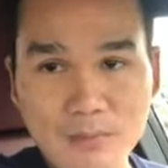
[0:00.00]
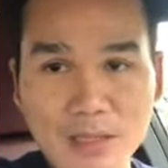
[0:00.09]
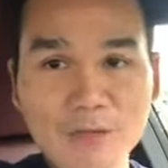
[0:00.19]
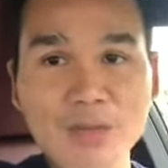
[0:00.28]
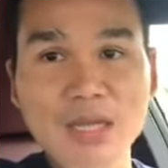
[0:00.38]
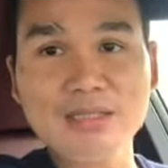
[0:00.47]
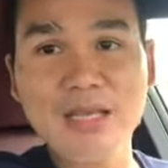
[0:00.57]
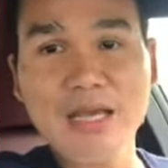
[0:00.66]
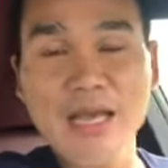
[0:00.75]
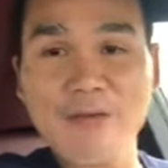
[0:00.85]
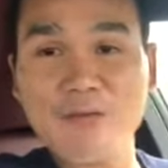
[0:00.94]
If
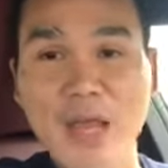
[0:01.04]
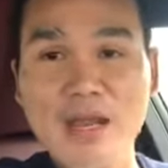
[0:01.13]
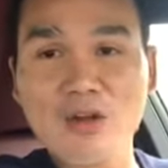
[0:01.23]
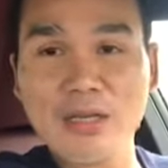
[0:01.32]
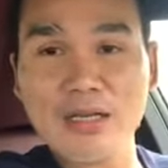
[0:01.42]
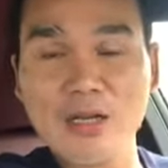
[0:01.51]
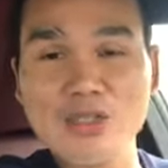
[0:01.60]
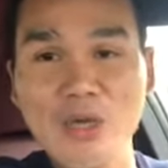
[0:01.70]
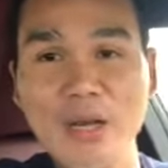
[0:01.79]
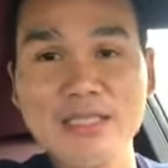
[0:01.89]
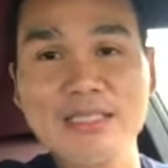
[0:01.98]
they are,
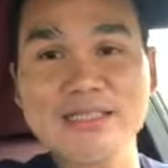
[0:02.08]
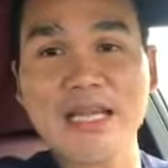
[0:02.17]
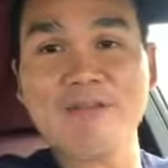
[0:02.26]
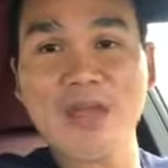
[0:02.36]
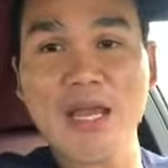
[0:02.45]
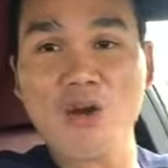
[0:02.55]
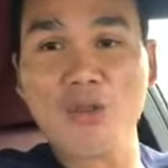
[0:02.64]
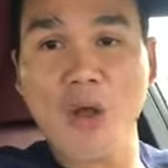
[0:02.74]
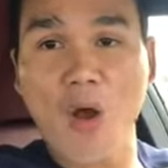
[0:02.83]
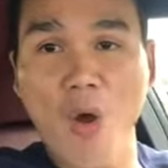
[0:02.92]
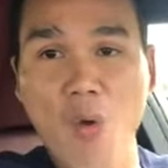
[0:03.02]
so let's just say if they are
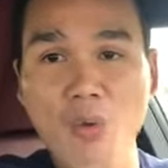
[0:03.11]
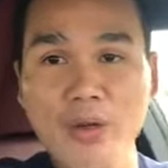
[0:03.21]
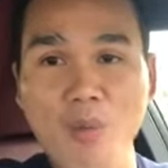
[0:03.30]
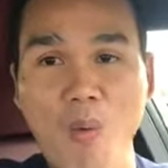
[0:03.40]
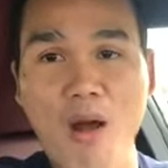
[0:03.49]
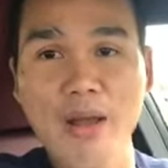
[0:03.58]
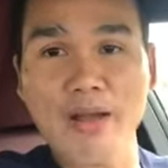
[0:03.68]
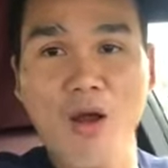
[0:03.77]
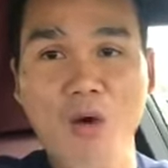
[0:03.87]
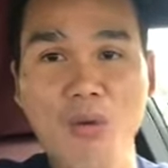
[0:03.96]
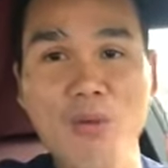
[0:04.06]
the only one
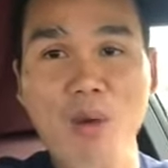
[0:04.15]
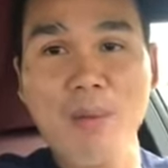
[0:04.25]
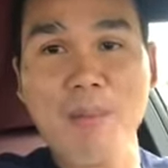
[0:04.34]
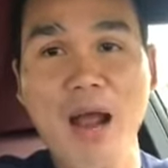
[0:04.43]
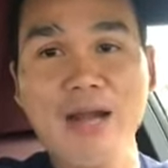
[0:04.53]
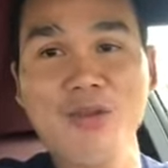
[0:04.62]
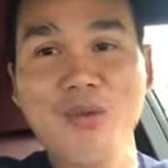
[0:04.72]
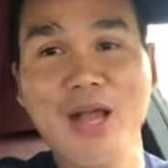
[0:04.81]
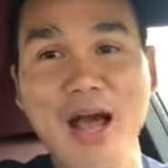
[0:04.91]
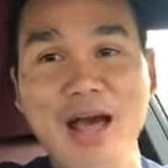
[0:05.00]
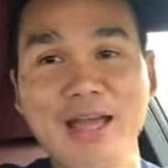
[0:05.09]
buyer you
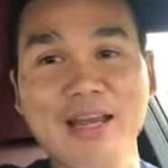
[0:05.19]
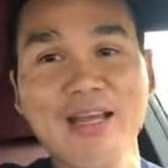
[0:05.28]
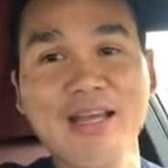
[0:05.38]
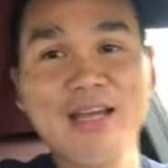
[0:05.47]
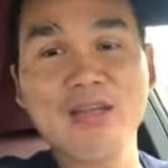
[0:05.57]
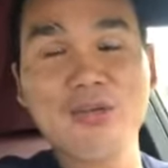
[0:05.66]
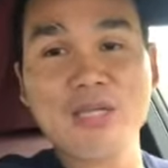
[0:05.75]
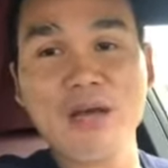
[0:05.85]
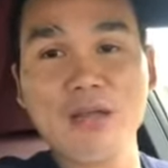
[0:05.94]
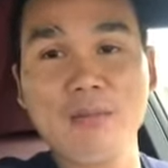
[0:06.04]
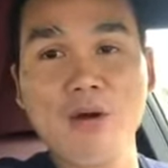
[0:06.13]
got, you
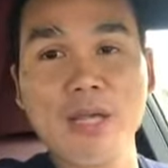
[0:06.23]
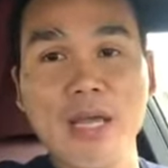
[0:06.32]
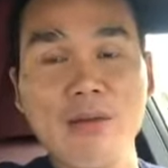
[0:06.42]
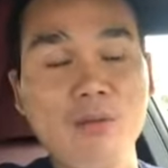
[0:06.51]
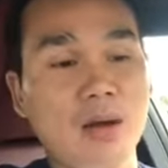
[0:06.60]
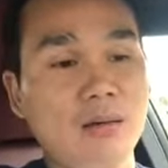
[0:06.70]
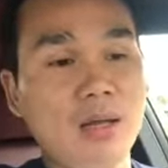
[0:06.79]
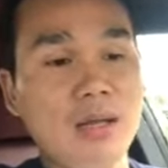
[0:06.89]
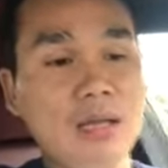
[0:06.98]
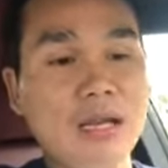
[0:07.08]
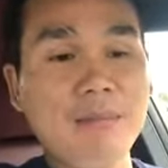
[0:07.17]
tell them, okay, well,
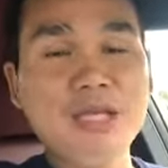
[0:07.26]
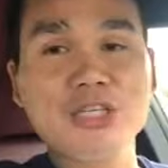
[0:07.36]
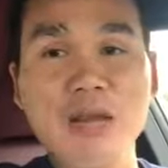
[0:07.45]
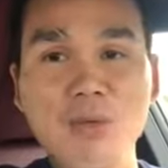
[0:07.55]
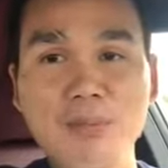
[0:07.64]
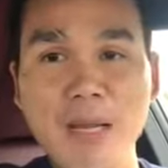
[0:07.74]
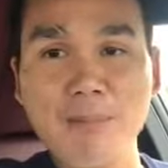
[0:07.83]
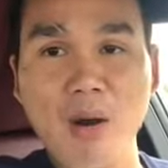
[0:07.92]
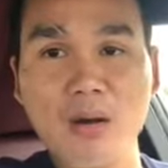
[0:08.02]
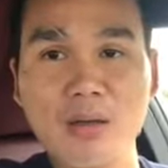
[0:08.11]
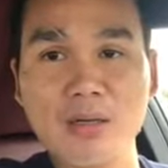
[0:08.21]
let me chat with my
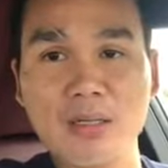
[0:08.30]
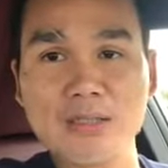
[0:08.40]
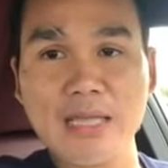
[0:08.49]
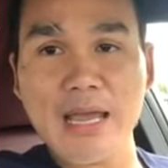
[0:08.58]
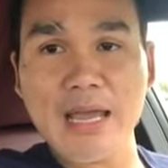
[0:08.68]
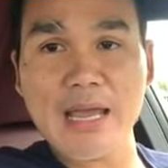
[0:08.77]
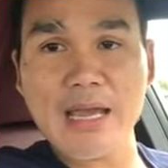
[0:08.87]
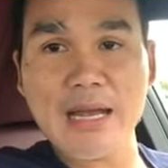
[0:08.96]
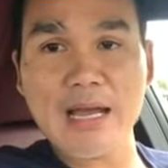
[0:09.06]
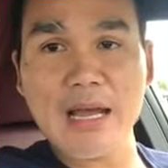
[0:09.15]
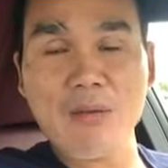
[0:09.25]
partners, and
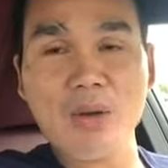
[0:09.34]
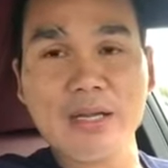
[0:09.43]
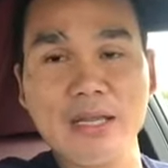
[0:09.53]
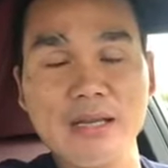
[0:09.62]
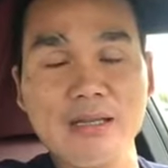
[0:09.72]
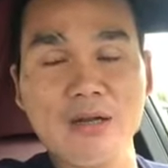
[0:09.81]
I want to get